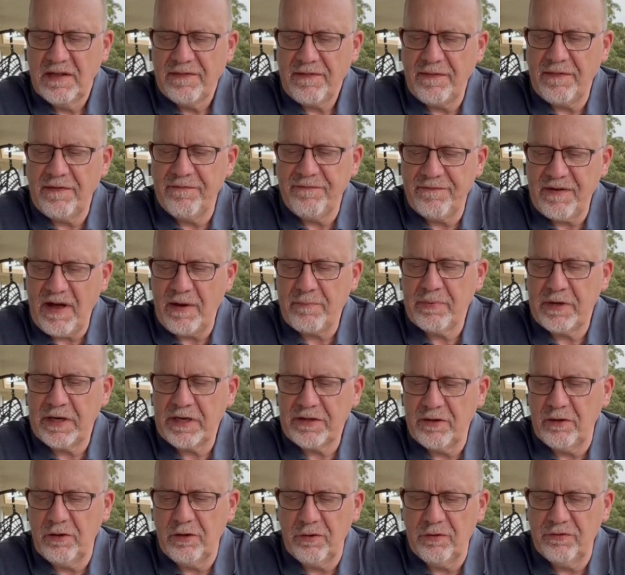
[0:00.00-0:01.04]
that the fabric
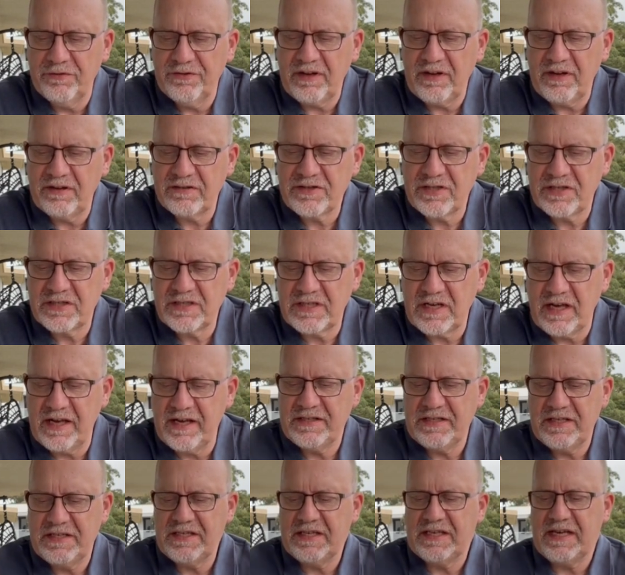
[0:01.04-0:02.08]
that holds our
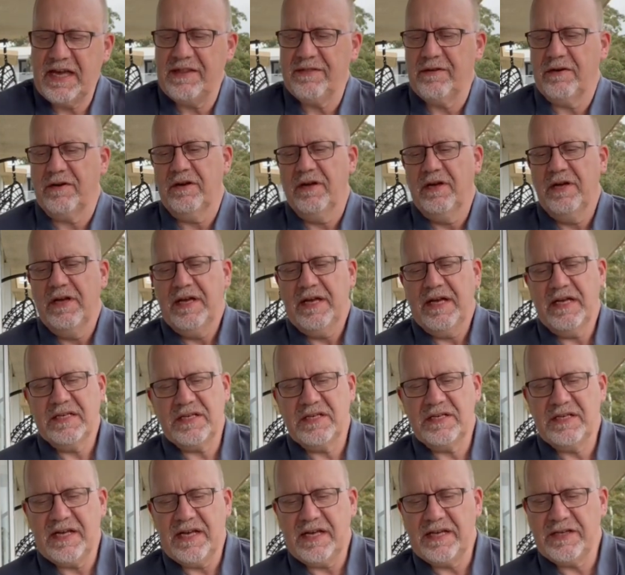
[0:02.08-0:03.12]
society together is
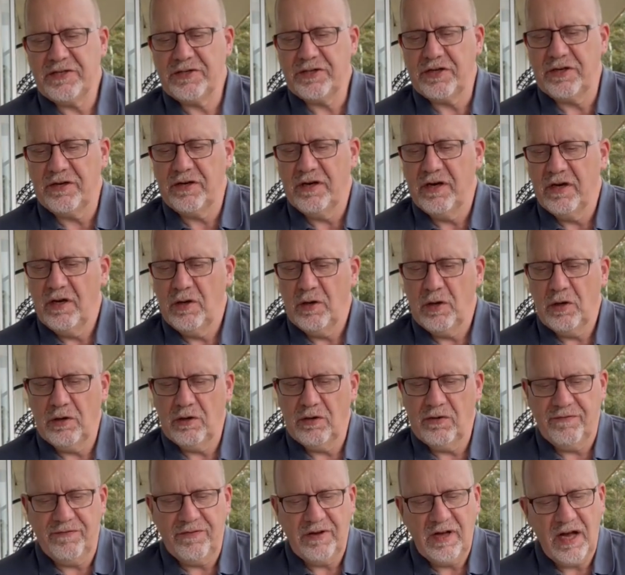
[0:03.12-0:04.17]
in danger
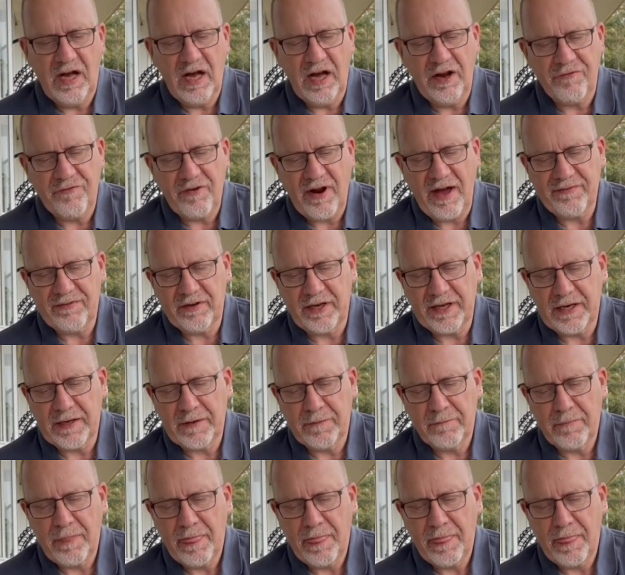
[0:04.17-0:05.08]
of unraveling.